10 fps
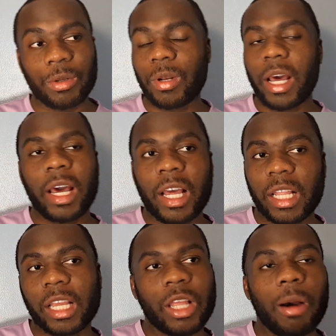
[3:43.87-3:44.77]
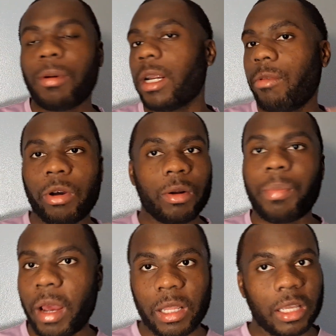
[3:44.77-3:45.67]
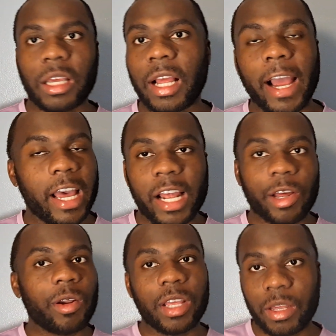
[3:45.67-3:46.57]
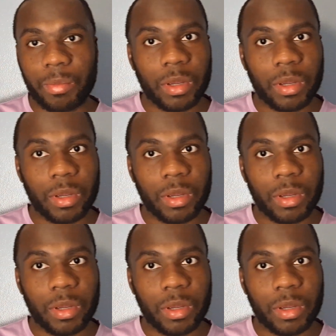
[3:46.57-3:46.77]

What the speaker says: Do not, like, I will never go to Path again. I gotta go to EP.